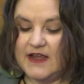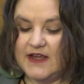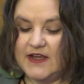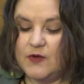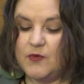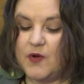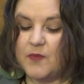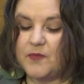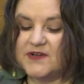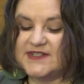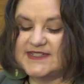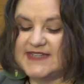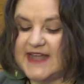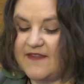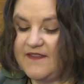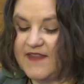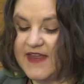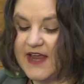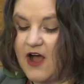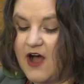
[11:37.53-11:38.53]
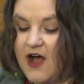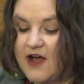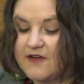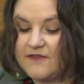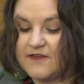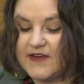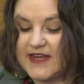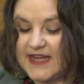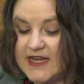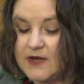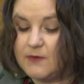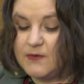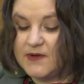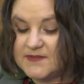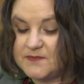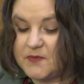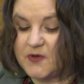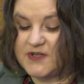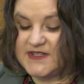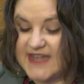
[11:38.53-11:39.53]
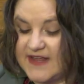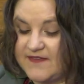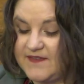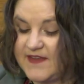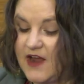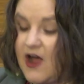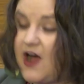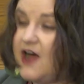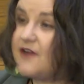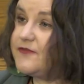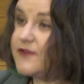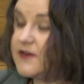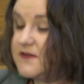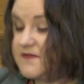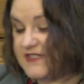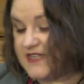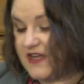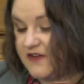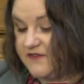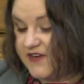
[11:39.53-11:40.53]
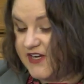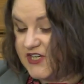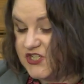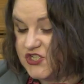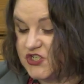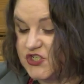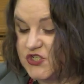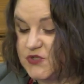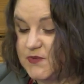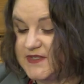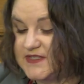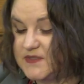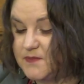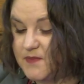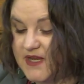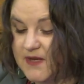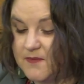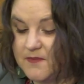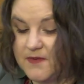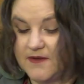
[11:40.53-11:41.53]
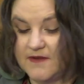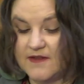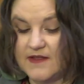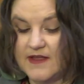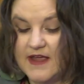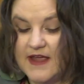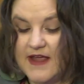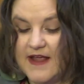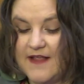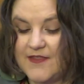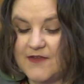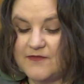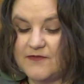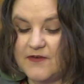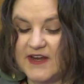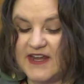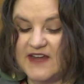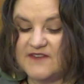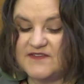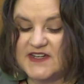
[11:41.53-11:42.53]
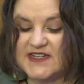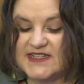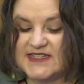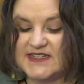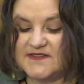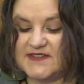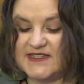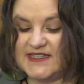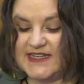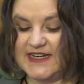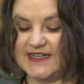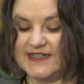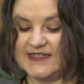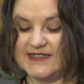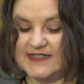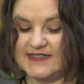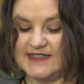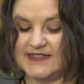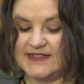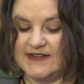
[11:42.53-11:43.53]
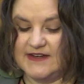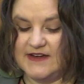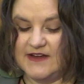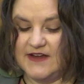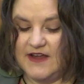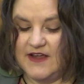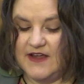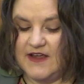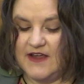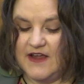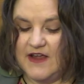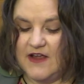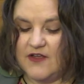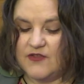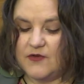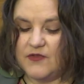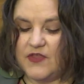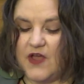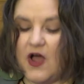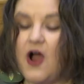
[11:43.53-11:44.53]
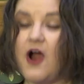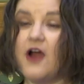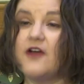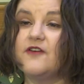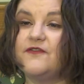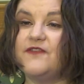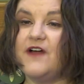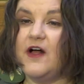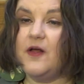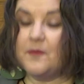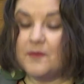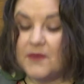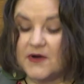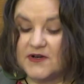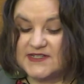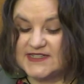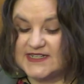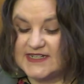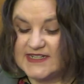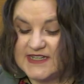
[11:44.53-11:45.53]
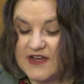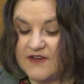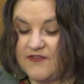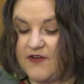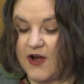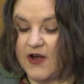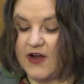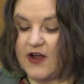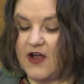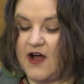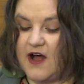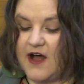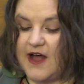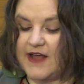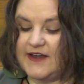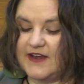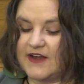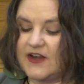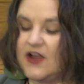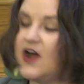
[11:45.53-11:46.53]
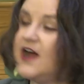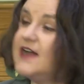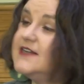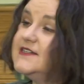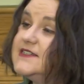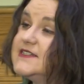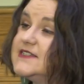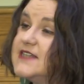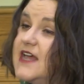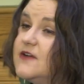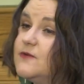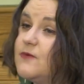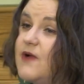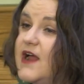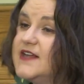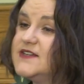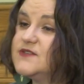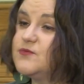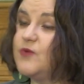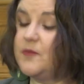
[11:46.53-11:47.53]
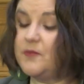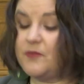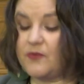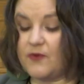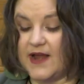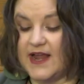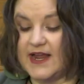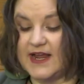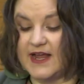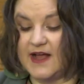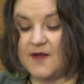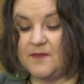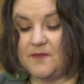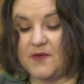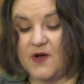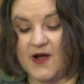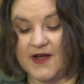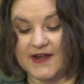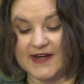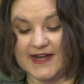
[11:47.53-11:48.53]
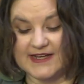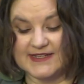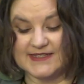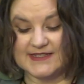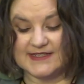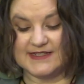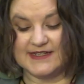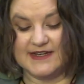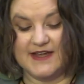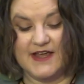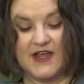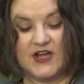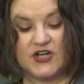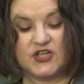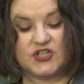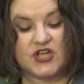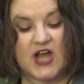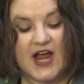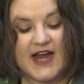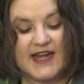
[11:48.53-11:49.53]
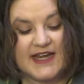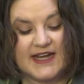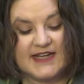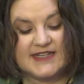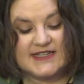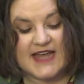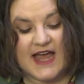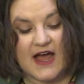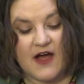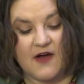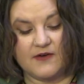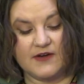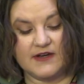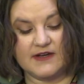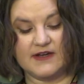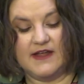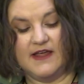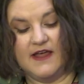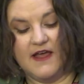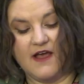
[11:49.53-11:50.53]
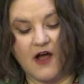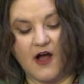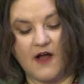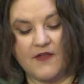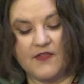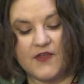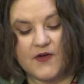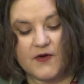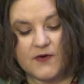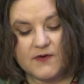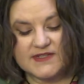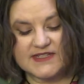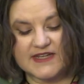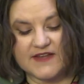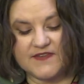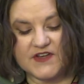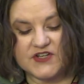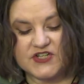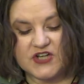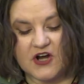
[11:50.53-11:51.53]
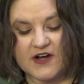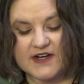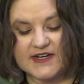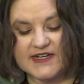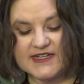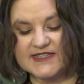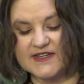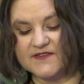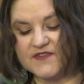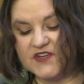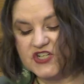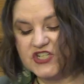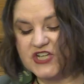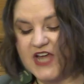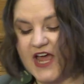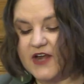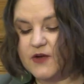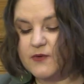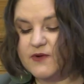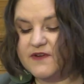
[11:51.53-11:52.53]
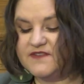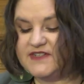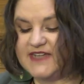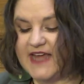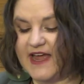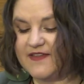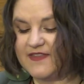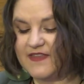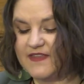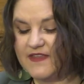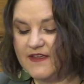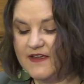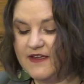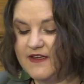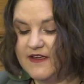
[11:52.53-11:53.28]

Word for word: He will present the offer of salvation to his people, the forgiveness of sins. Through the heartfelt mercies of our God, God's sunrise will break upon us, shining down on those in the darkness of the shadow of death,